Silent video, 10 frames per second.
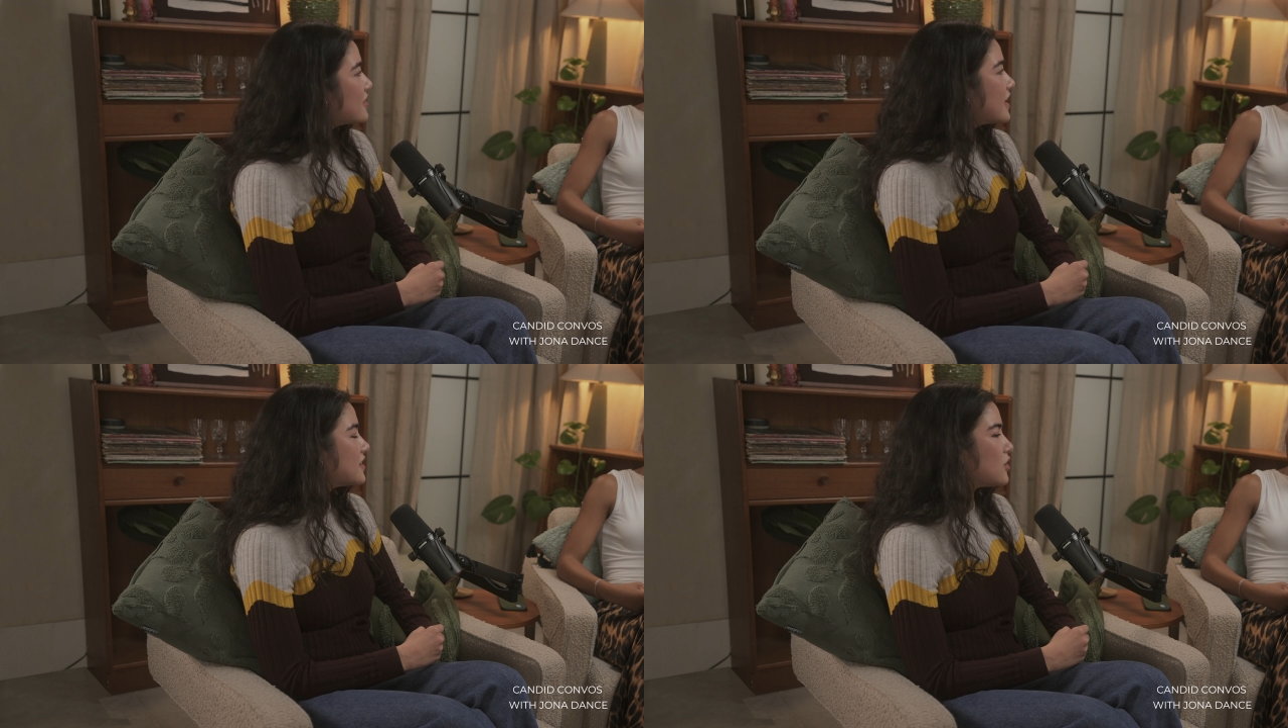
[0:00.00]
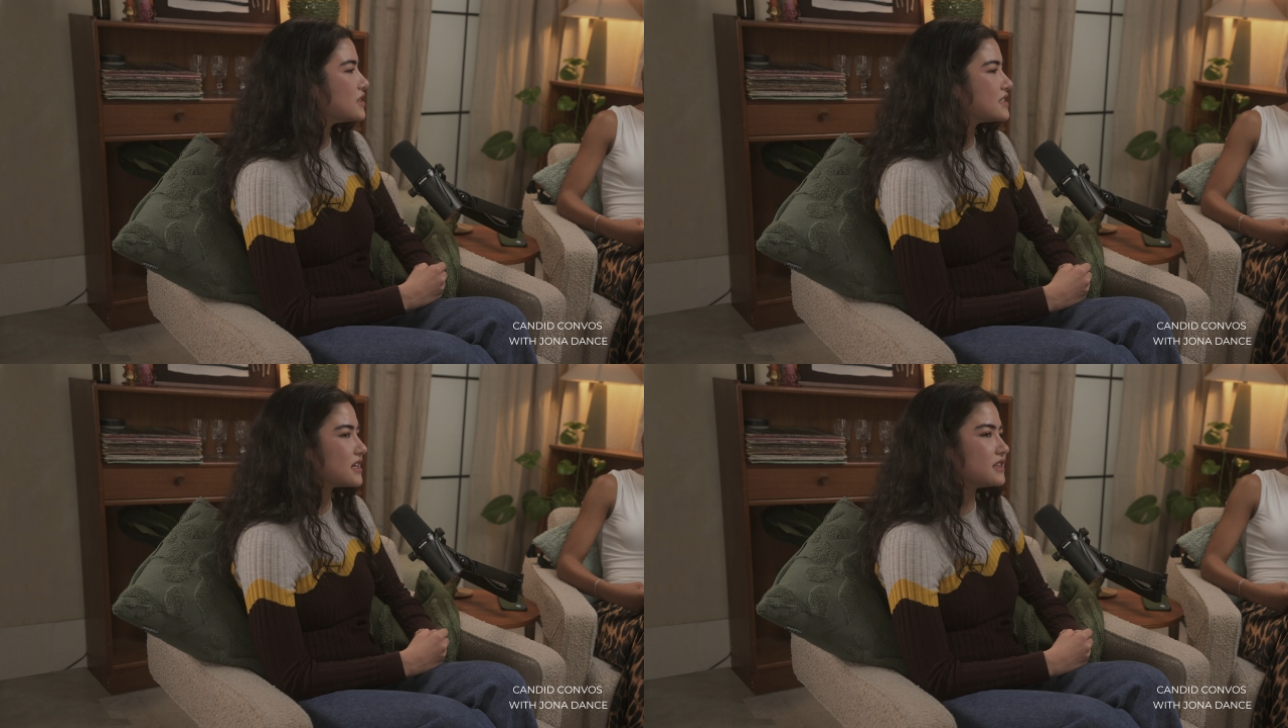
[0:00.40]
or like all
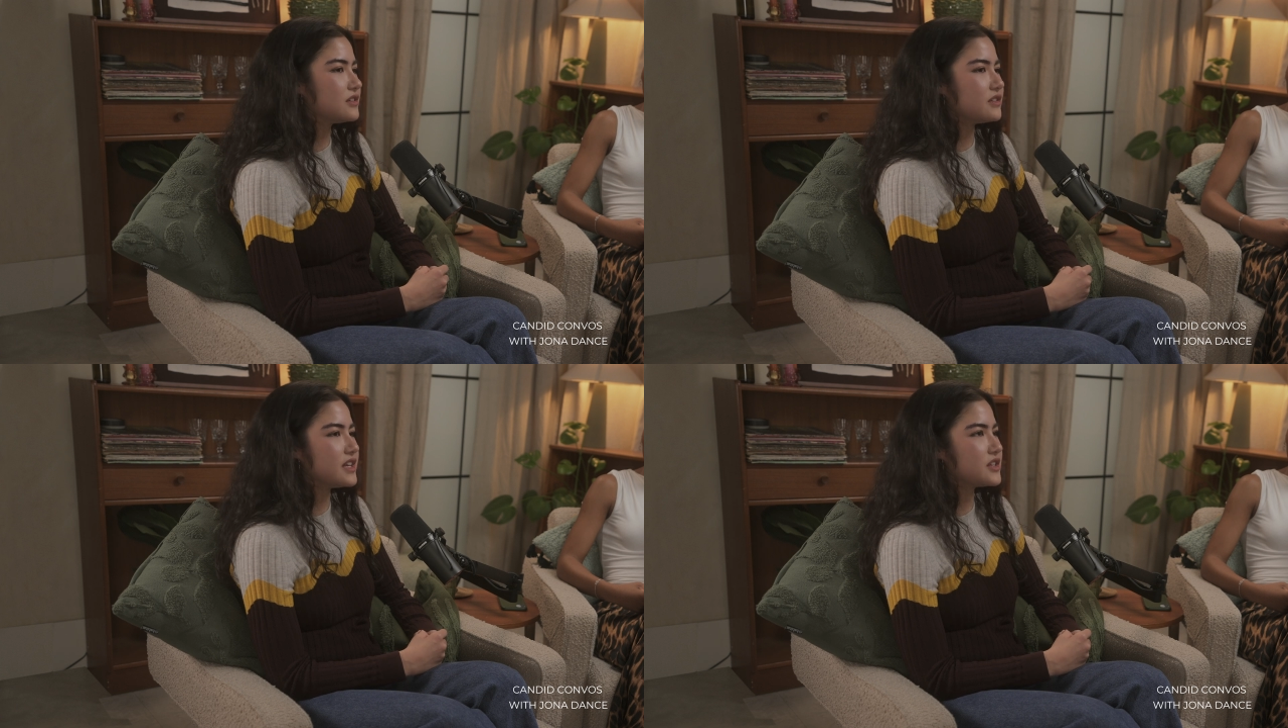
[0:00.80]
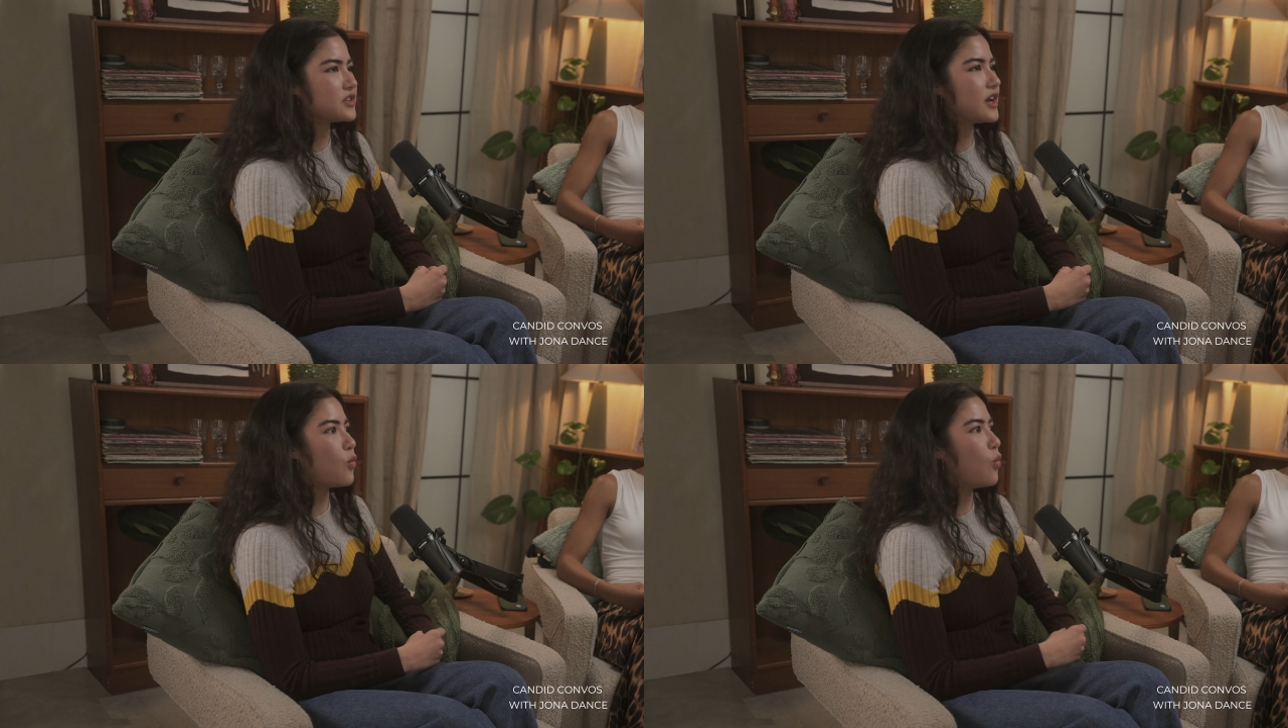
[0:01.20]
these like little things,
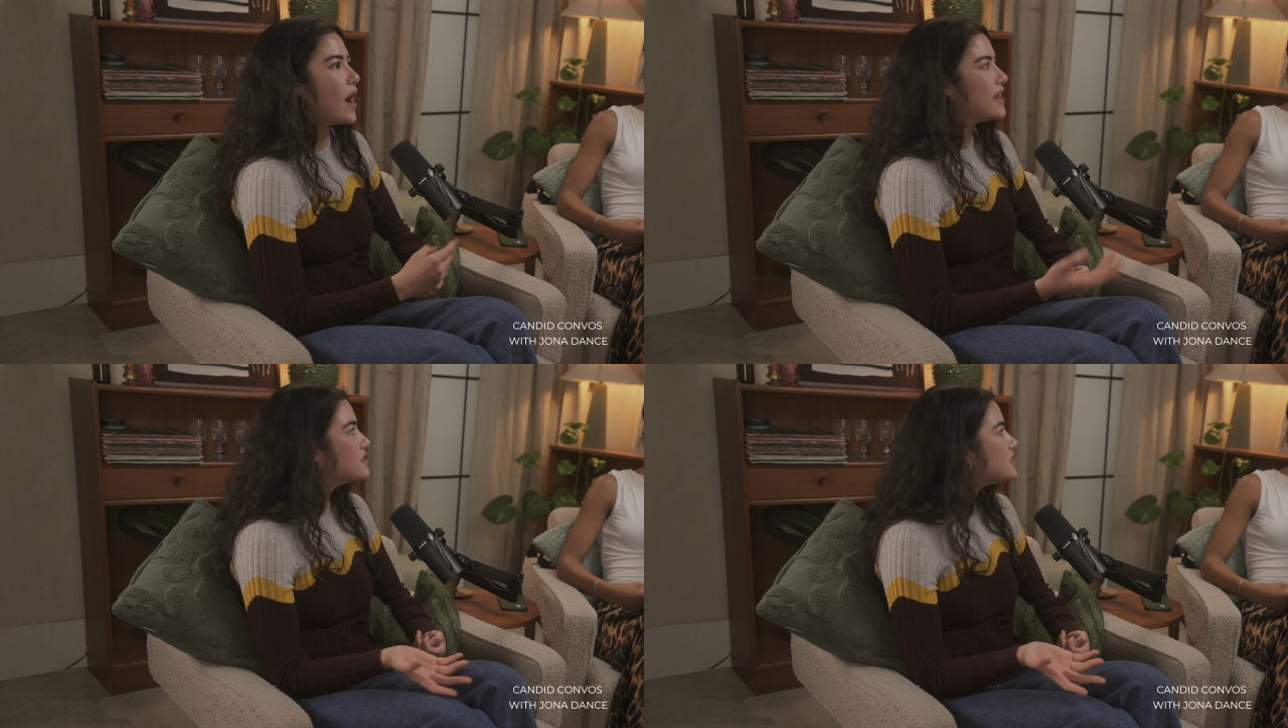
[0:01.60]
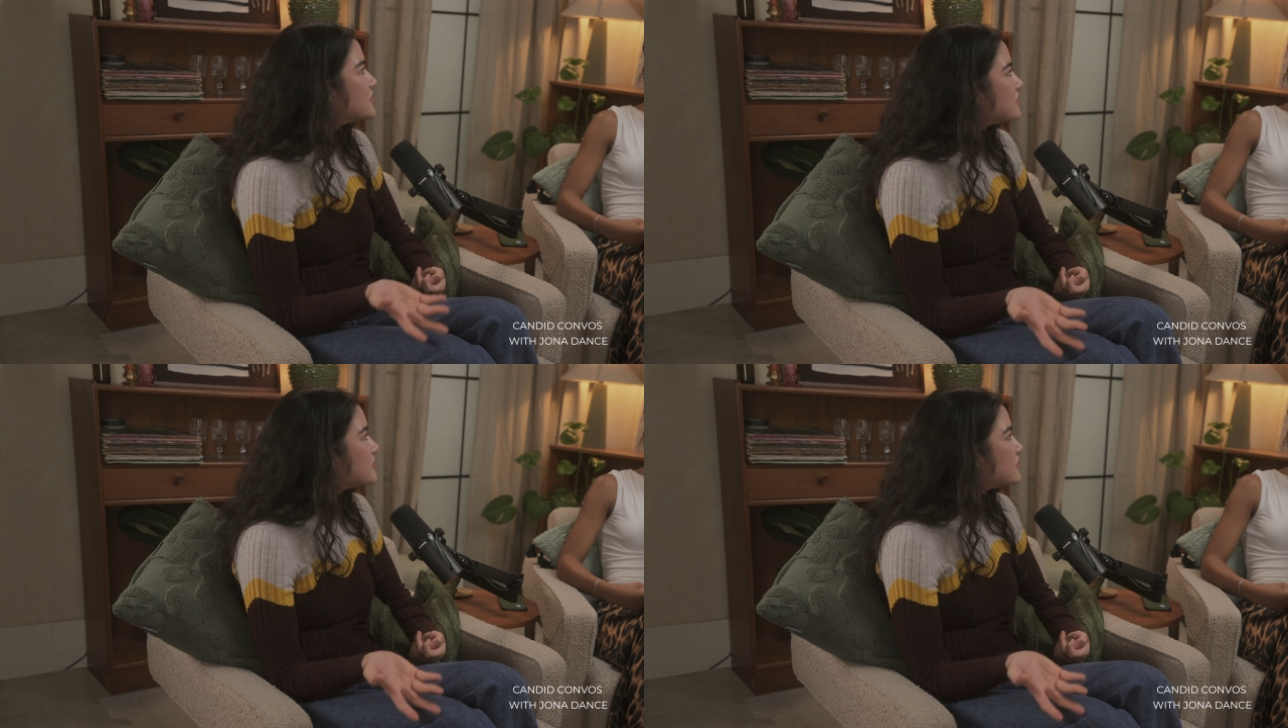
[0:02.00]
or like when do you